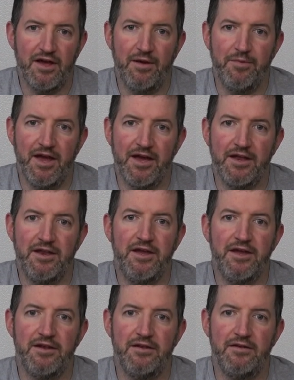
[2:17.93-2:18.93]
I mean, I can
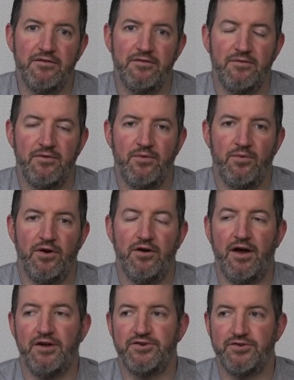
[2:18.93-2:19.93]
hit, well,
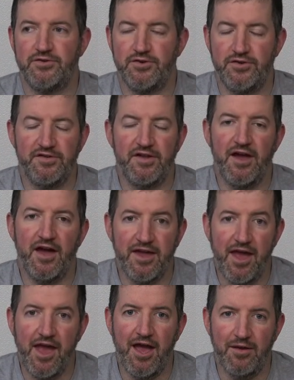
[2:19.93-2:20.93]
I shouldn't say I
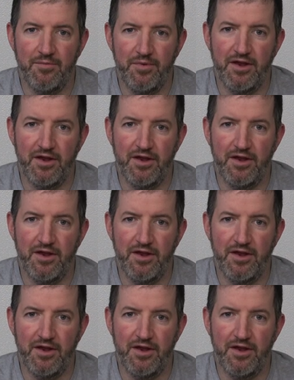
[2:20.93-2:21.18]
can,